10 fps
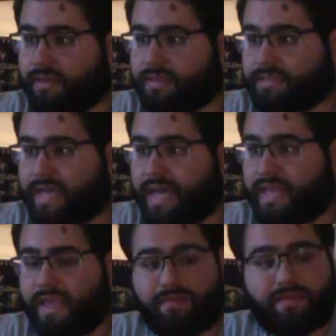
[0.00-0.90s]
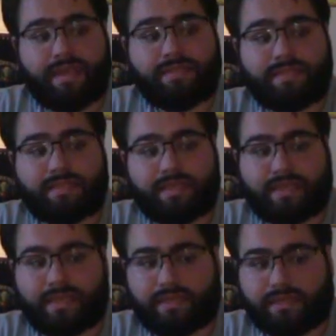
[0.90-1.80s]
is that if this
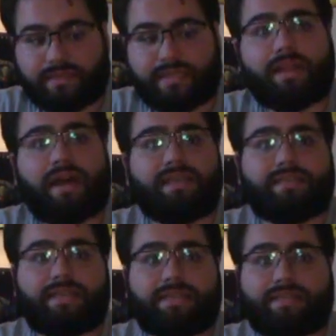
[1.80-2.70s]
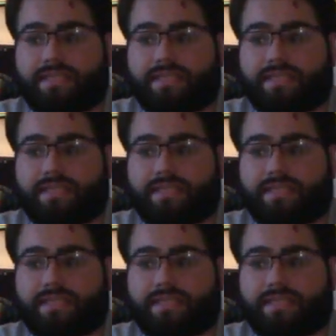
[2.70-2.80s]
did not exist,